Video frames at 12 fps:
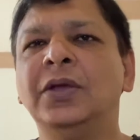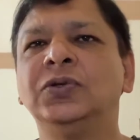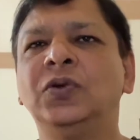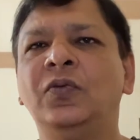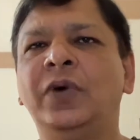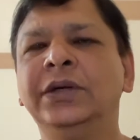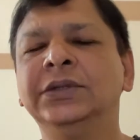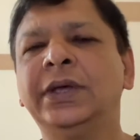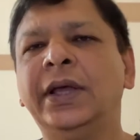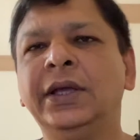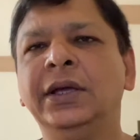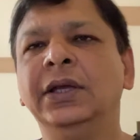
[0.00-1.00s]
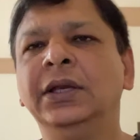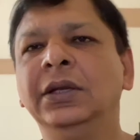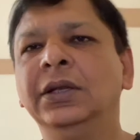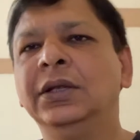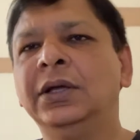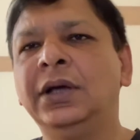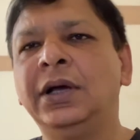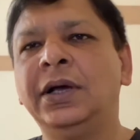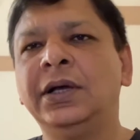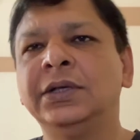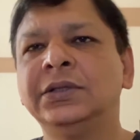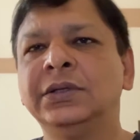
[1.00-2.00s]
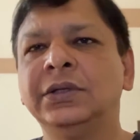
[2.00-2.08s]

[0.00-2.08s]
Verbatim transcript: so one cycle uh,